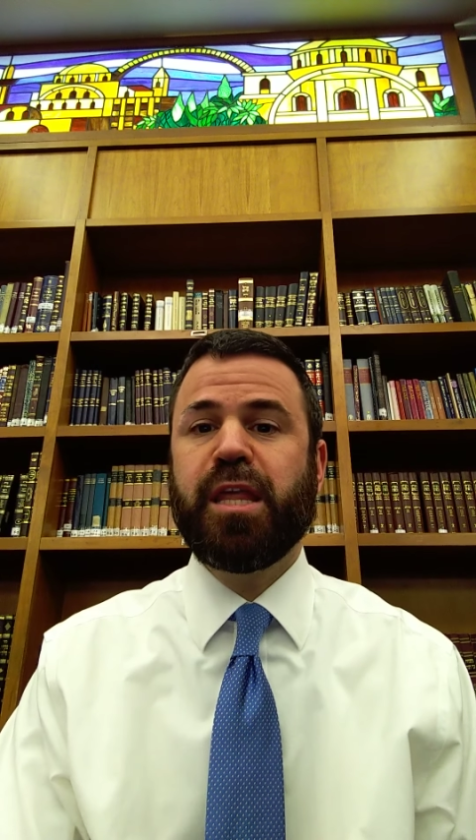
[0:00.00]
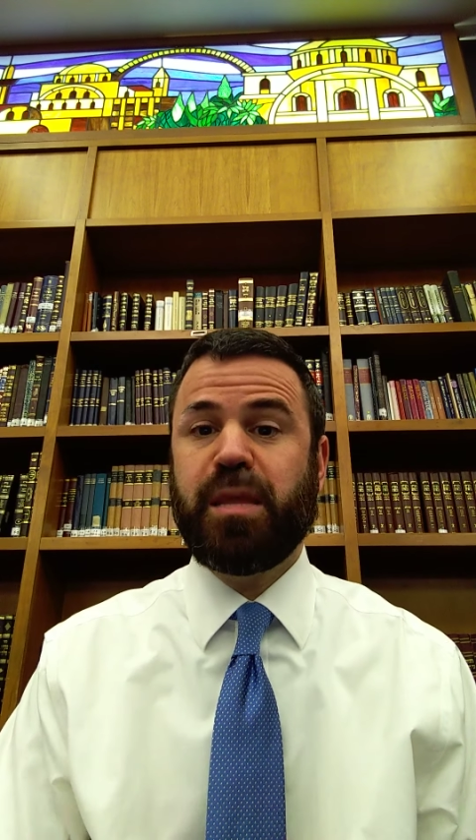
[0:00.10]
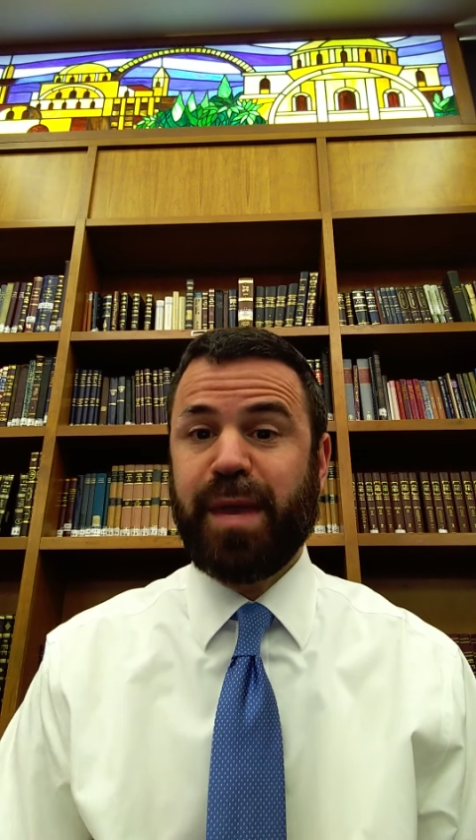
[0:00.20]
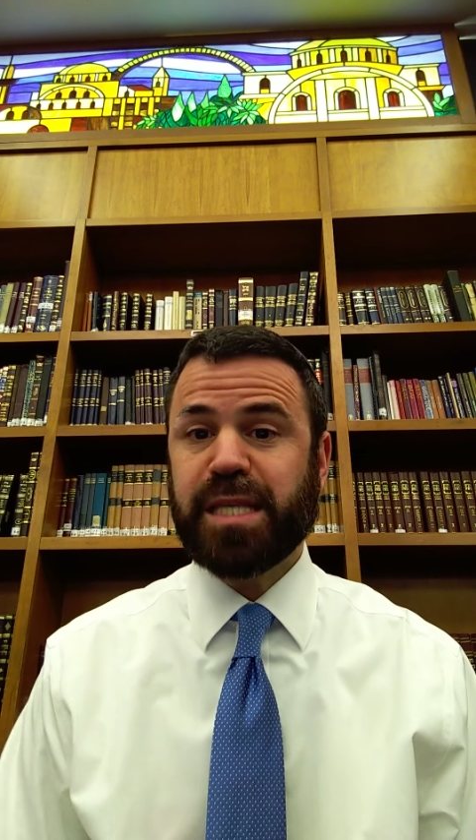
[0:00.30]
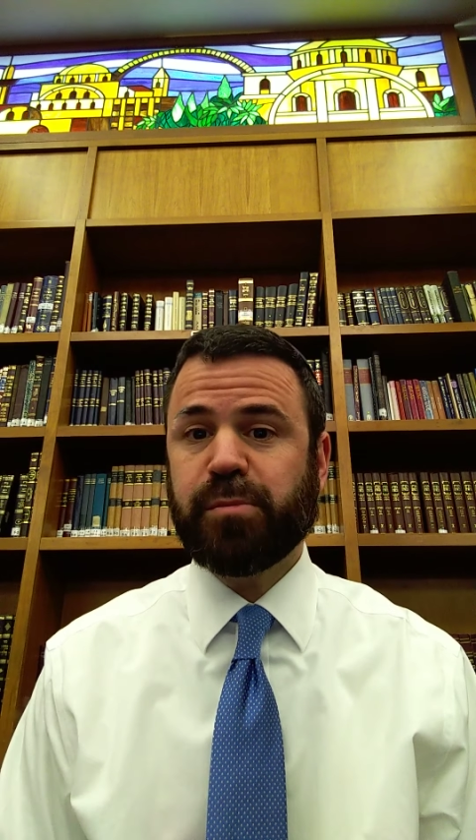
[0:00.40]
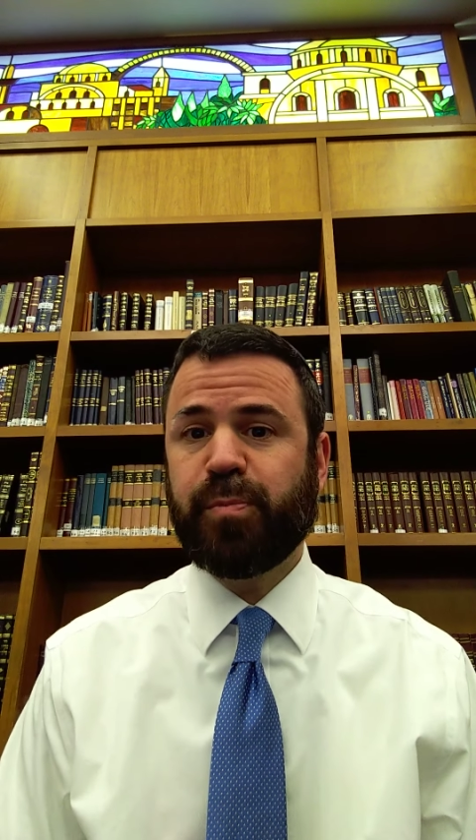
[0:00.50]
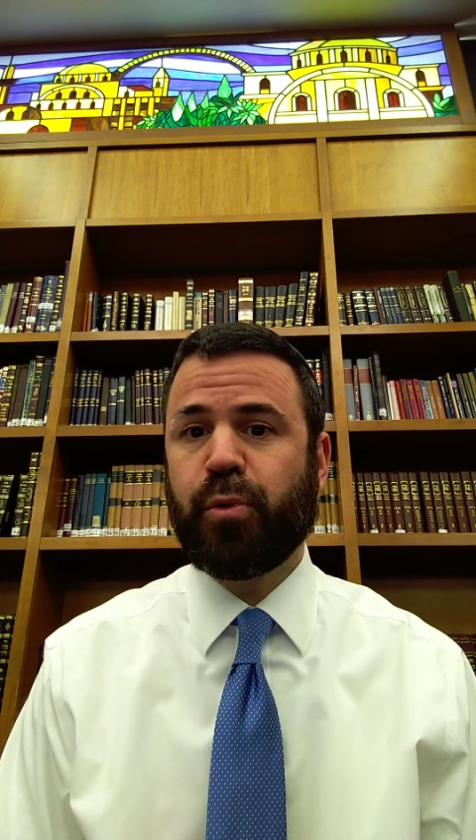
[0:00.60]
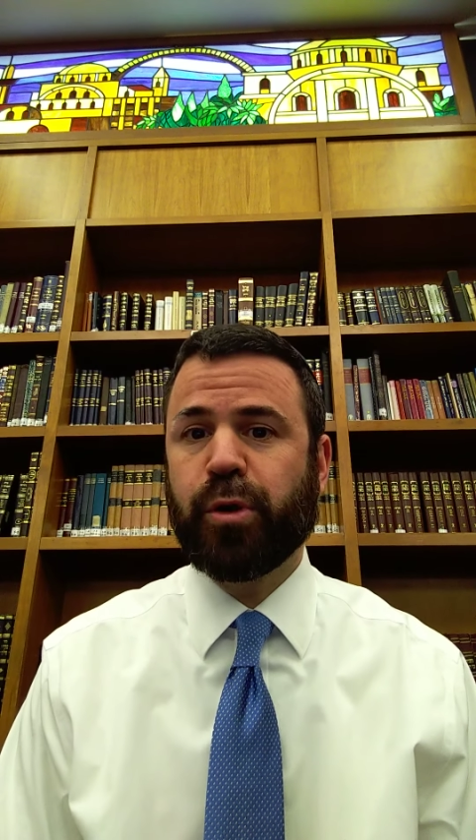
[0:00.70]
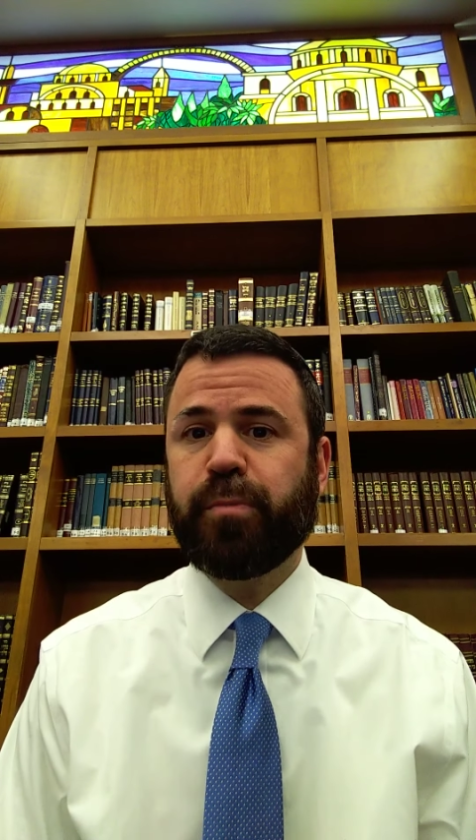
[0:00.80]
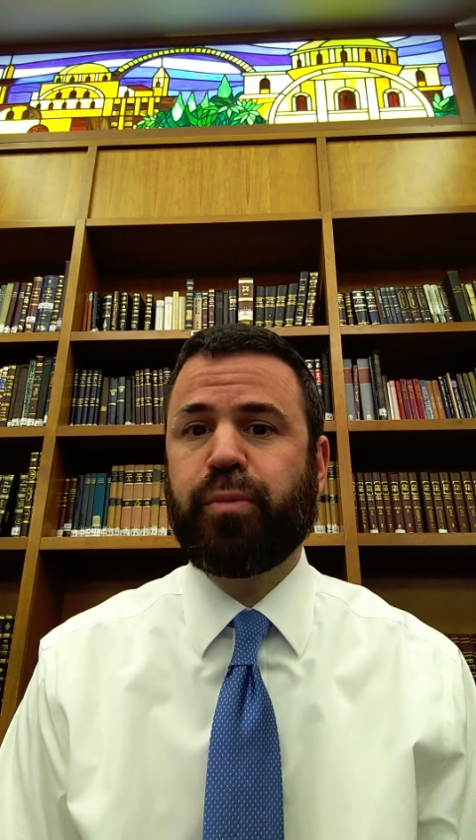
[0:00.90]
they make some
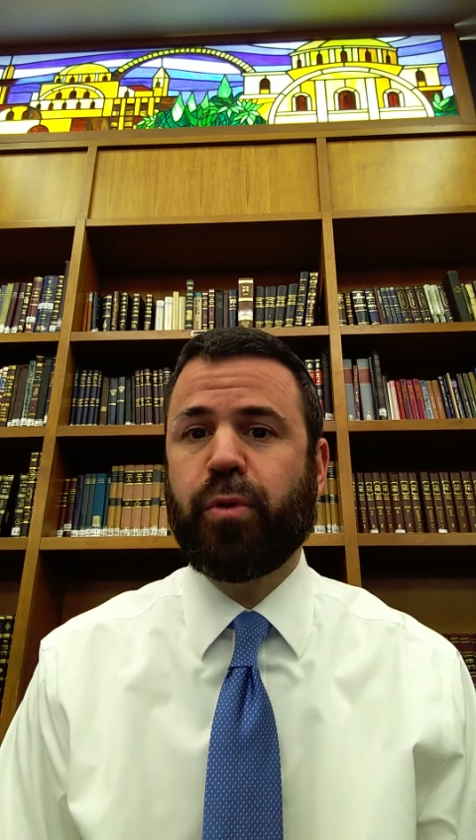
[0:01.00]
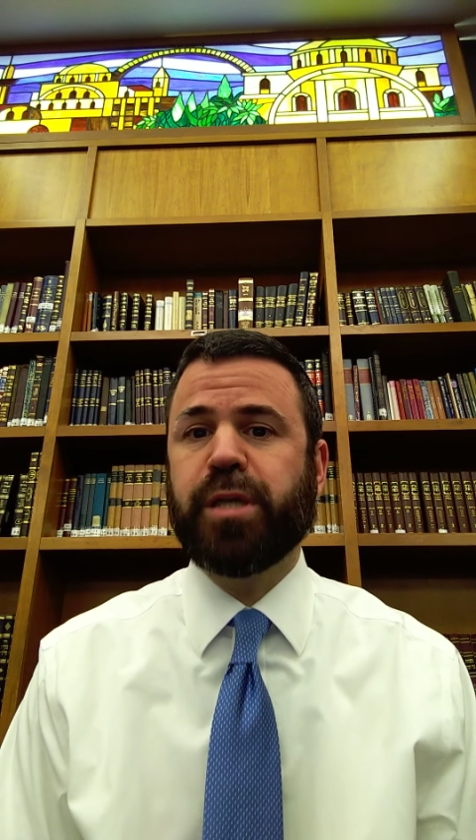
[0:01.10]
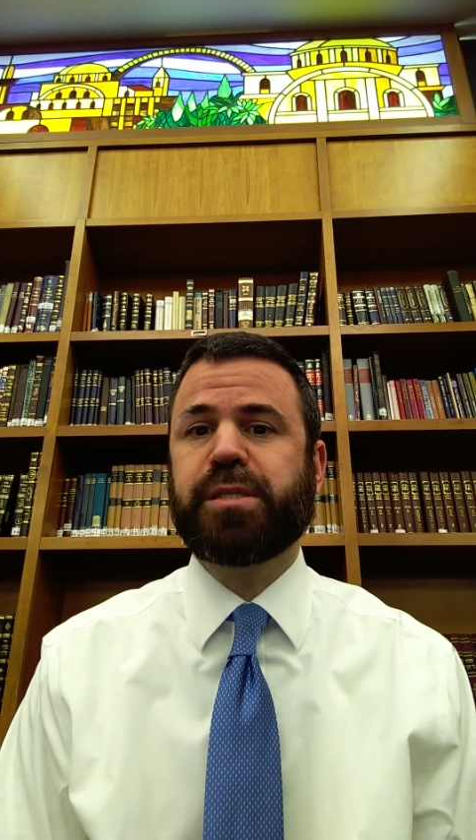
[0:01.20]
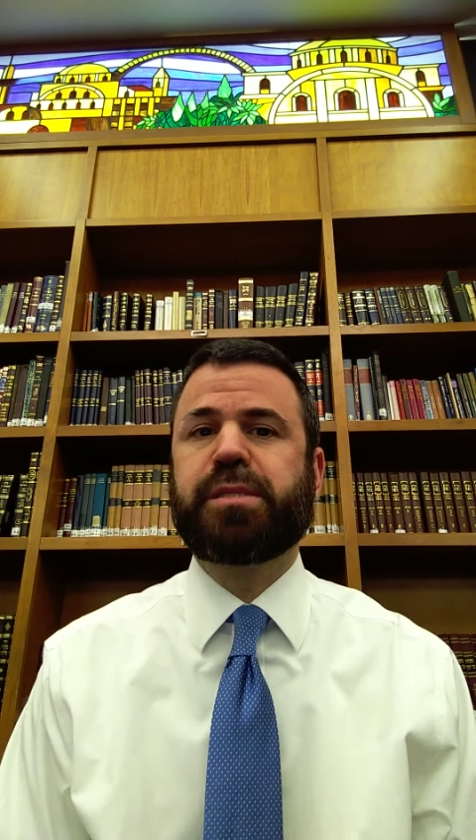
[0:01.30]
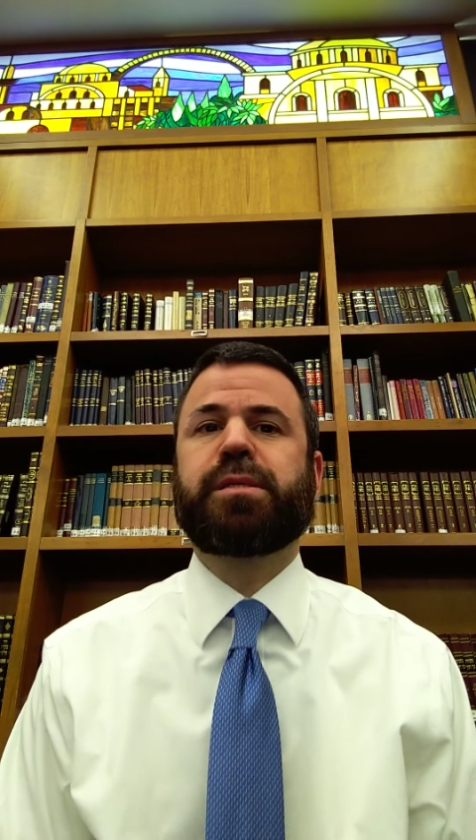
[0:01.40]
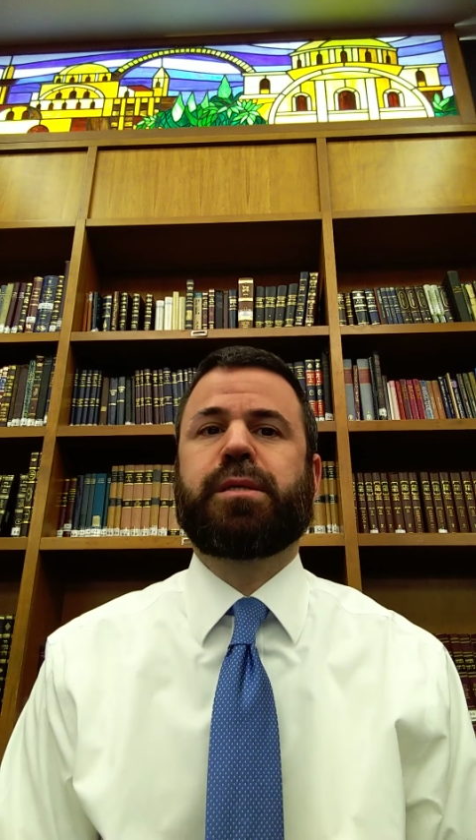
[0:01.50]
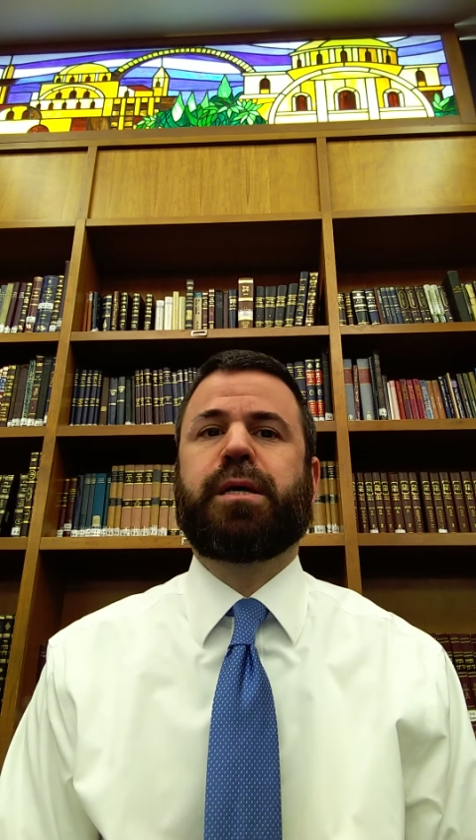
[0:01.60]
important points.